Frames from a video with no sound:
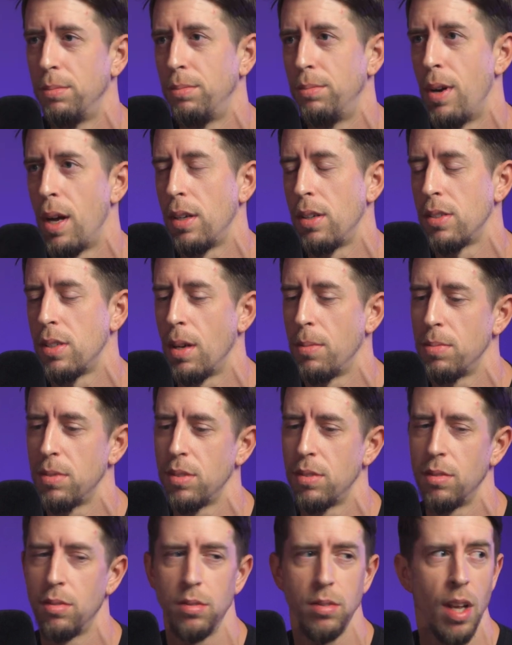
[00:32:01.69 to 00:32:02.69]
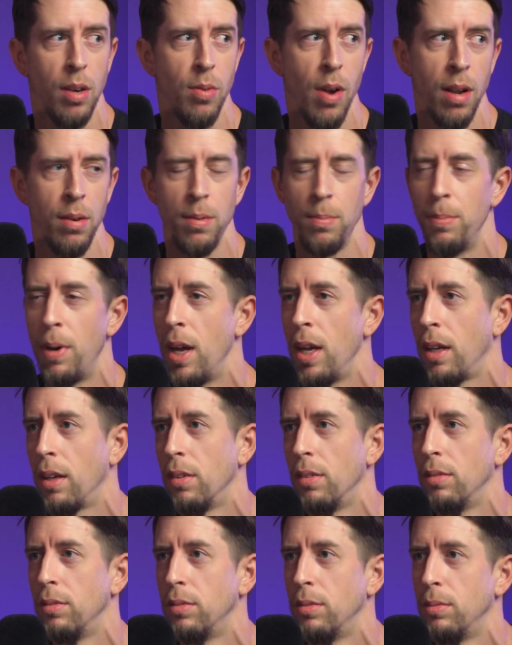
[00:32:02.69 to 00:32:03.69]
Practice helps. It's like riding a bike,
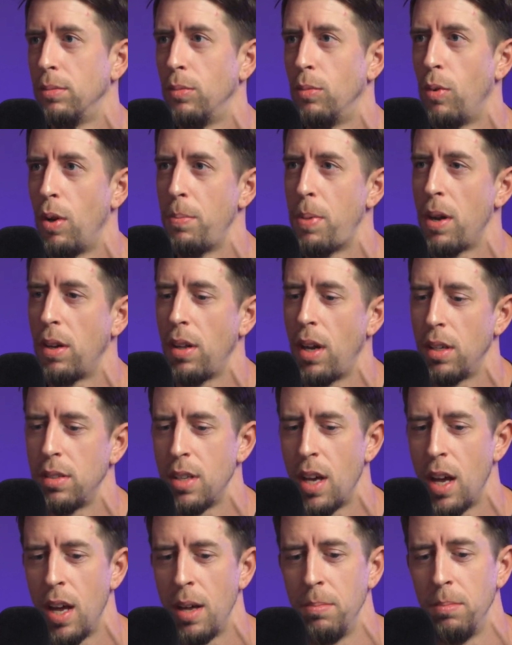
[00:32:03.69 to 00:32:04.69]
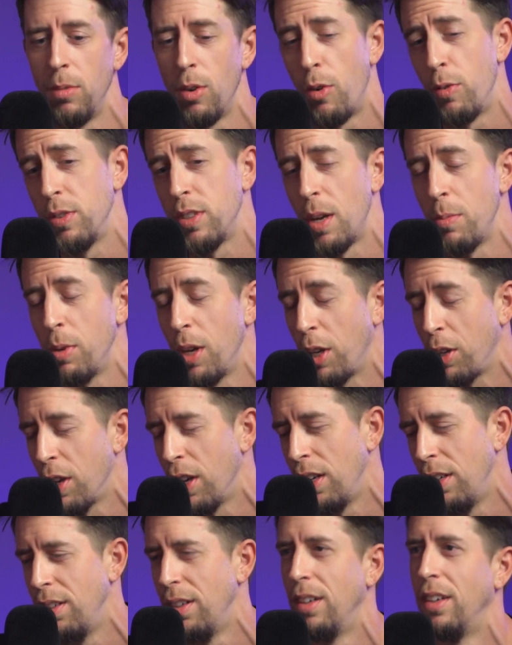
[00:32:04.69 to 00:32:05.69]
one pedal at a time. Over time, you get
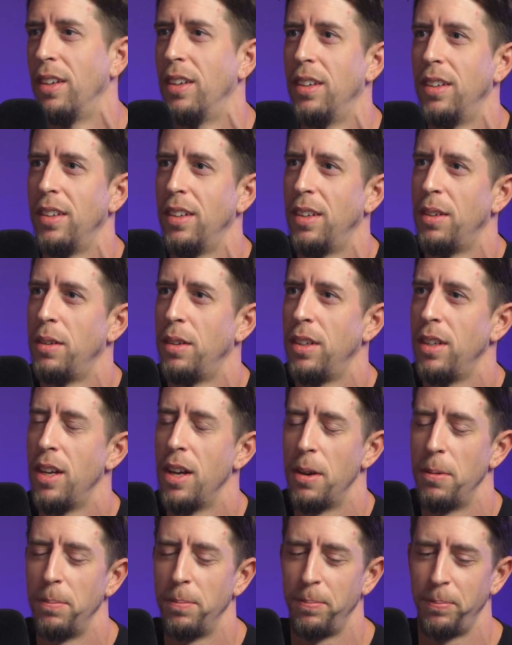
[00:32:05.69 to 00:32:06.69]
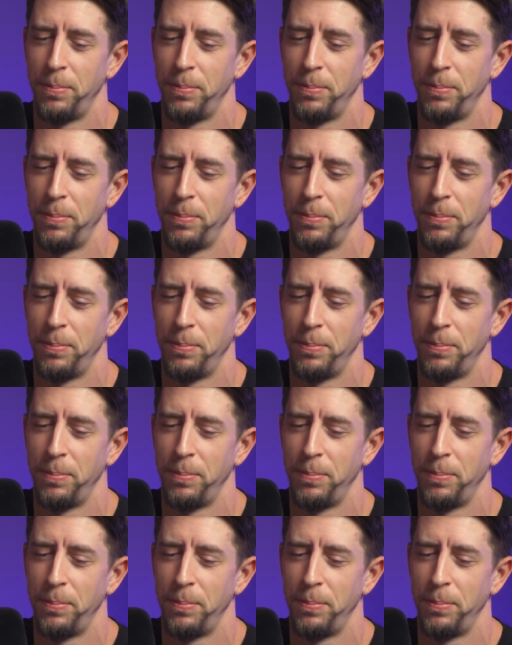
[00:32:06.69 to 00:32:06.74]
good. Yeah.